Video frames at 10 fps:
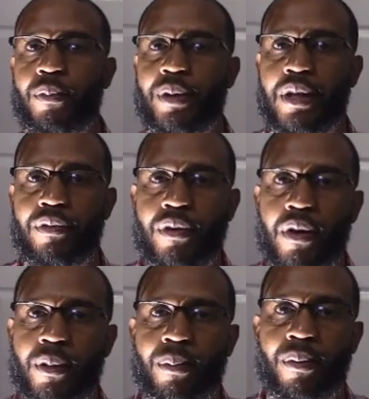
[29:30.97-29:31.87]
And we give you
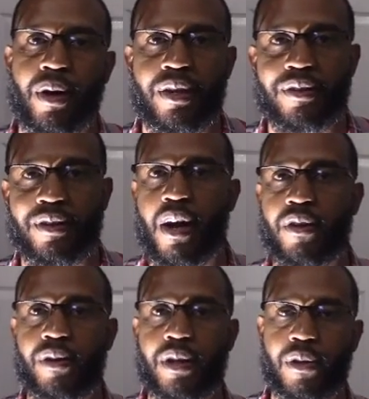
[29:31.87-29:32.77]
all the praise, the
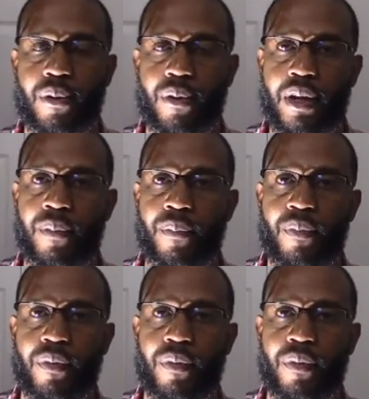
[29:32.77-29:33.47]
honor, and the glory.